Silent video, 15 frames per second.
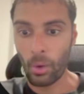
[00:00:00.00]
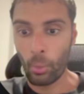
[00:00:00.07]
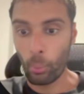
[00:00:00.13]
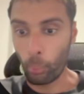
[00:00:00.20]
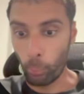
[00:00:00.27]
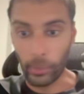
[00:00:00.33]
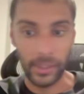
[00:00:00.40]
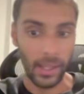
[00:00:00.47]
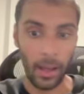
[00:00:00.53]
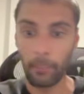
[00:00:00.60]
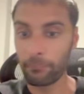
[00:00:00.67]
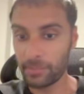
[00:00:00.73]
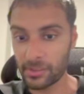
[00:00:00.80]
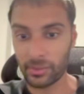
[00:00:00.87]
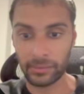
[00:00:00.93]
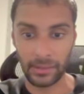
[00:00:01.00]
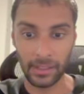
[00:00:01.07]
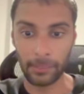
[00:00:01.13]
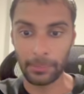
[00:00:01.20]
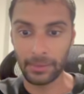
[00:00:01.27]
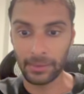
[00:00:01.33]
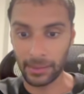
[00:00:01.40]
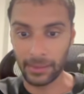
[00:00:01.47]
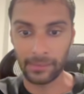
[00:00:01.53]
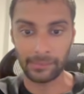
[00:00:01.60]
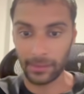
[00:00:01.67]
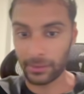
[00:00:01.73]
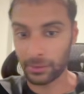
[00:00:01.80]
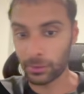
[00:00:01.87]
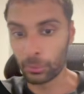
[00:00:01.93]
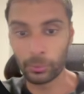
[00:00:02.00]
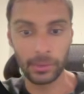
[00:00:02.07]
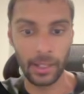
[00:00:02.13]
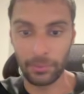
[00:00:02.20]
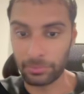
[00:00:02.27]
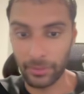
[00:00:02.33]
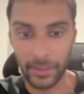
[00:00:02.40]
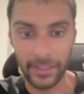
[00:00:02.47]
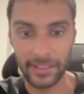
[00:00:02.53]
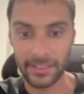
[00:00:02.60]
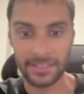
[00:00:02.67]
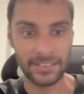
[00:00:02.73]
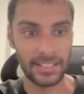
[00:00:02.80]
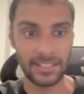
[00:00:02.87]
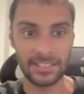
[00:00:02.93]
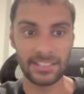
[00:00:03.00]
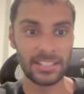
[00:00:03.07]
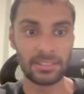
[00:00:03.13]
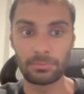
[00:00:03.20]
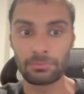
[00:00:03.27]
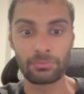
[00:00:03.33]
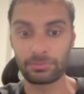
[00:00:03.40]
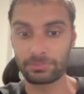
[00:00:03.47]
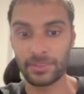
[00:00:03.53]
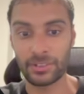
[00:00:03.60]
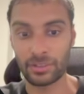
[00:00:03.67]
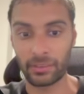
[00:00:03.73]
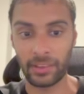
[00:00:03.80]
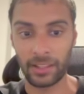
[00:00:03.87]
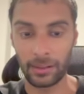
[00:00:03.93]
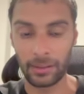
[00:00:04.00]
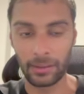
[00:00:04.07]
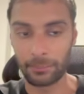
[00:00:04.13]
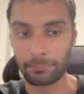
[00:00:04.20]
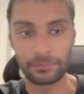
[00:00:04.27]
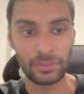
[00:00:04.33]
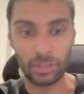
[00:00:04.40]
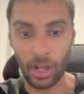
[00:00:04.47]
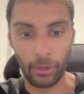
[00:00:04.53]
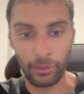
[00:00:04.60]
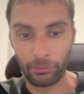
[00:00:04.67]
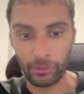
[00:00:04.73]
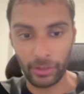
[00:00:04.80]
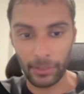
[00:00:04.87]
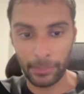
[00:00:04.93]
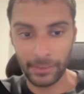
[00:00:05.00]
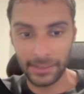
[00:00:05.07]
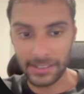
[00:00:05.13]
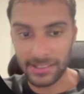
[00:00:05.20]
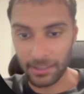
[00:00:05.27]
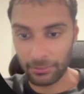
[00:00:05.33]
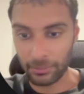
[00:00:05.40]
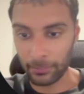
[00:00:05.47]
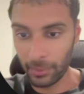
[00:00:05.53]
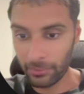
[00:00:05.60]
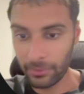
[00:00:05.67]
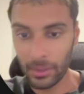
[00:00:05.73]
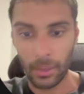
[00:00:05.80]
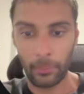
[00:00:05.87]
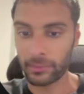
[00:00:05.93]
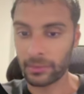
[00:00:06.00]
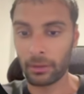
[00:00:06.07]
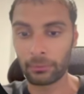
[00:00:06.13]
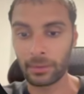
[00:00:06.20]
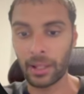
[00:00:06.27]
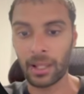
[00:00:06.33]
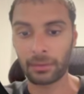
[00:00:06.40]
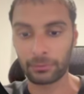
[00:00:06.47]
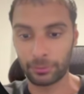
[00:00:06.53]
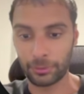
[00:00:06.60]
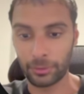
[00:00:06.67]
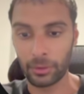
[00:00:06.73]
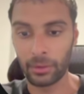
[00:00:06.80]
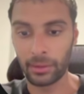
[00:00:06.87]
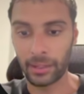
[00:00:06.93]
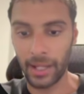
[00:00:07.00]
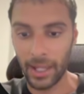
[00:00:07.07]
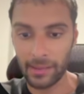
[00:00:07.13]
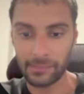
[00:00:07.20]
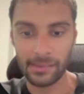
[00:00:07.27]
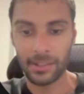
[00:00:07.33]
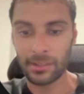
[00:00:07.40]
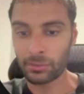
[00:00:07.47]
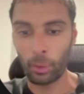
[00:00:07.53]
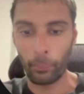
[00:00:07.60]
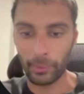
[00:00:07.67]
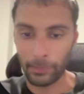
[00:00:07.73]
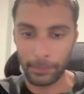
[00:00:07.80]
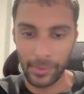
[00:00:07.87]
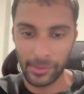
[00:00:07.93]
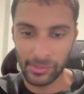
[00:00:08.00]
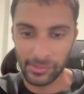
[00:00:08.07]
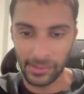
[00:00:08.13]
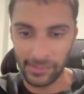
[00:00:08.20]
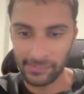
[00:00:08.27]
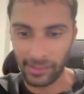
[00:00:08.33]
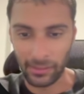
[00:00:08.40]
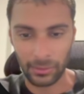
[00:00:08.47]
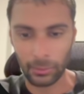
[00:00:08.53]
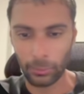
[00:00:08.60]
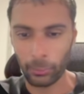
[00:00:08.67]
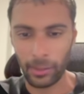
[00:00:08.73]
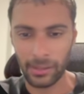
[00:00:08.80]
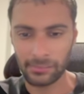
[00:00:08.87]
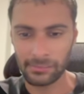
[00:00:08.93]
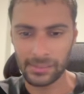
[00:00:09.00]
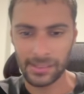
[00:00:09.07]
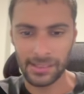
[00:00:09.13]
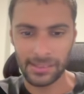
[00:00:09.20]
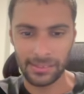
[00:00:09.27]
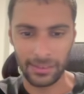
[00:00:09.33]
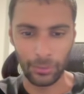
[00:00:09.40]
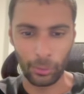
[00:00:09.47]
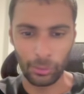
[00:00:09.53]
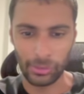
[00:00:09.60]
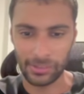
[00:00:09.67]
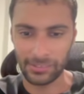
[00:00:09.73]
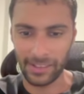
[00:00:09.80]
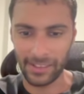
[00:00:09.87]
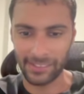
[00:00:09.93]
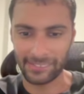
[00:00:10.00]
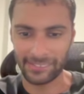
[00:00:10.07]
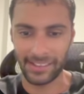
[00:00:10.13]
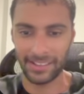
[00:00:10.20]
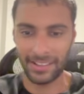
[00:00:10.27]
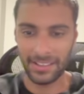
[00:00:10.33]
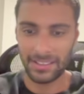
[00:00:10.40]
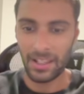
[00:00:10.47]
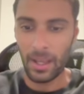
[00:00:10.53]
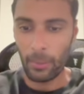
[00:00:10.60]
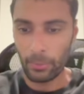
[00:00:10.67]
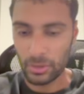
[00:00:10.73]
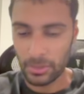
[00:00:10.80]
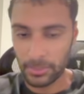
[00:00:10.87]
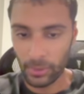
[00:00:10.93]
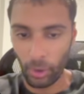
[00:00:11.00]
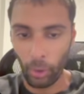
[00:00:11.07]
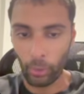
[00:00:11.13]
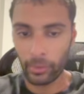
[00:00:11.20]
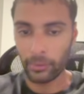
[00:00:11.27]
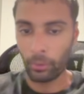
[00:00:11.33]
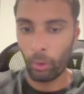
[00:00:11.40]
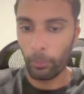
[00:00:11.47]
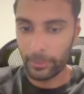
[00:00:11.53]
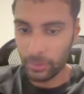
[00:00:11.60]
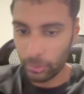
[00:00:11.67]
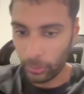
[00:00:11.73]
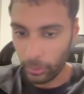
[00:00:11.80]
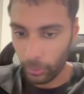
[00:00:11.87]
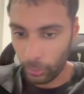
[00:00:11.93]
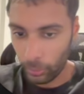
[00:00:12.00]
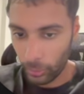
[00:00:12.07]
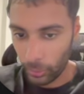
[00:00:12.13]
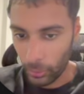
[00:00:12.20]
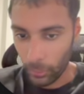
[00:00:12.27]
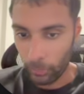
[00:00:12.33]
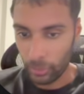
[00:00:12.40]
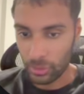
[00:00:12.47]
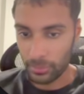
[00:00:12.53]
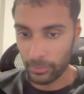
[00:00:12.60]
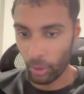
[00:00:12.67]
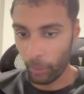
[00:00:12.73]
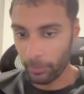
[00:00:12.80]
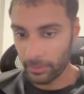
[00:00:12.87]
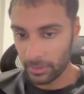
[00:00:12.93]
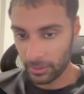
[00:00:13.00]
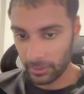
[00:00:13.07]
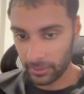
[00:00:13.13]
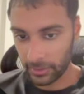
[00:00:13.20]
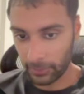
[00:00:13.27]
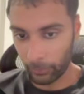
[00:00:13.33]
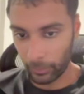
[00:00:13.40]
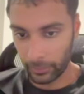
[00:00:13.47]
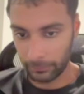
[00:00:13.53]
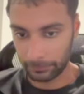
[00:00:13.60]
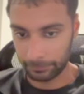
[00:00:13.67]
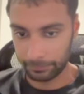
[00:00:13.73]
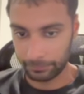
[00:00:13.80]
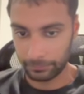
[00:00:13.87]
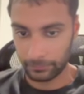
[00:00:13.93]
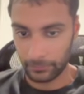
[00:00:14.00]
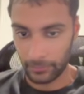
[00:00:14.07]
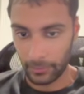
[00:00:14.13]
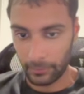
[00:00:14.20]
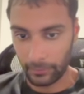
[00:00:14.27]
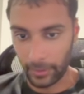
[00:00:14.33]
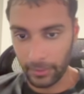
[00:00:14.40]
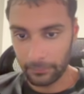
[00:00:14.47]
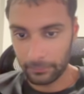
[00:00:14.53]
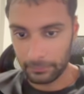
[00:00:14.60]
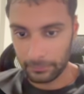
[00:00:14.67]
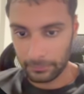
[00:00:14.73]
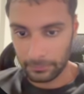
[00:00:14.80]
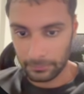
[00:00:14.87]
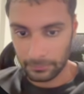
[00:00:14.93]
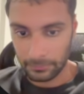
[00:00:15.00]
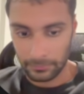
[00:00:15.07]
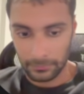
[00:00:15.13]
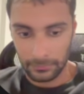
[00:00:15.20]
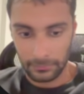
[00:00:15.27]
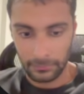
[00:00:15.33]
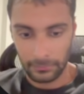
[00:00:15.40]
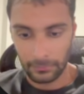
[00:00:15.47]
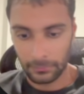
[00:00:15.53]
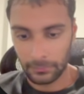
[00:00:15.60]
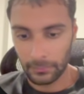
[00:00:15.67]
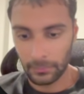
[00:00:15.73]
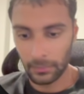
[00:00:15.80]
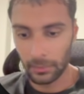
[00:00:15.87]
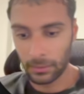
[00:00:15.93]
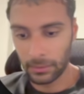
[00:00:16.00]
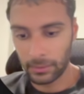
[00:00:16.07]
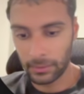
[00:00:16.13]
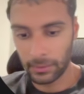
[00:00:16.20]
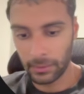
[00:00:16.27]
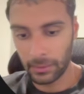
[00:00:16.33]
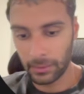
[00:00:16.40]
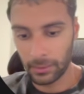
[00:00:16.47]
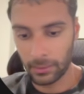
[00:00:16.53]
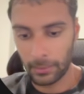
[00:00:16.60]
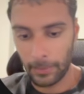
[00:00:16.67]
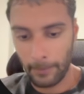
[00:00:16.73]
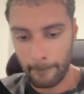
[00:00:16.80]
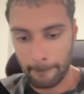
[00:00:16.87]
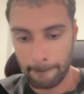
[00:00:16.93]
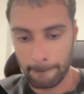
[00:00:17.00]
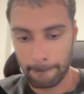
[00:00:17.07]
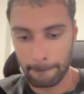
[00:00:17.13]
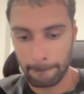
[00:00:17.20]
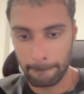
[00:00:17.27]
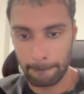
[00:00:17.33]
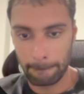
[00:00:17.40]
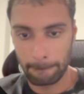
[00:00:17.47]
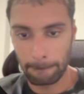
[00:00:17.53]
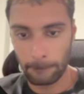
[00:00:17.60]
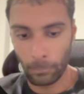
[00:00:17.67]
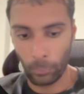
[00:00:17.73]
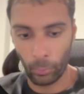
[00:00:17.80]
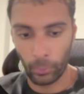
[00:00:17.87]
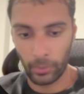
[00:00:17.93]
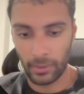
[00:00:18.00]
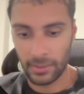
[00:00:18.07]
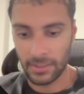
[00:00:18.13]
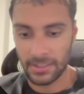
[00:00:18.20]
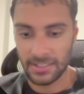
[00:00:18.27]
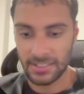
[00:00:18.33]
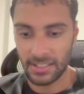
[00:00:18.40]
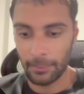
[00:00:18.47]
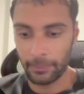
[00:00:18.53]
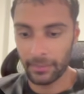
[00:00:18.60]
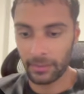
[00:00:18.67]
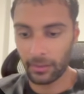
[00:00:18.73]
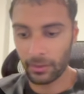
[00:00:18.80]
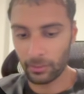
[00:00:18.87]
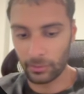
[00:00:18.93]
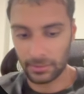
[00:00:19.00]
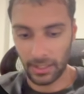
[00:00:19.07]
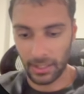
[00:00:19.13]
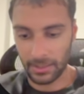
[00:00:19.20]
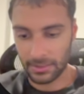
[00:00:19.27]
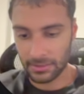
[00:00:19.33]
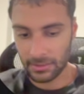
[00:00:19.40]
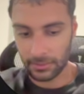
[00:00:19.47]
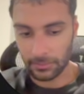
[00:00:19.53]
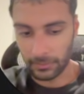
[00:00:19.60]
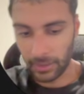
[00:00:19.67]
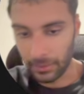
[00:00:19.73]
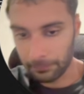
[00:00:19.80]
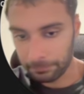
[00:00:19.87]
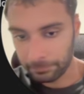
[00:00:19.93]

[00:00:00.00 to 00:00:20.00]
We help physical therapy clinics like you get 30 to 60 shockwave therapy leads every month without relying on referral ads. Don't want to pitch this. I don't know why the Notion thing is saying this. Would you be open to learning more? Right? Learning more. Something along those lines, right?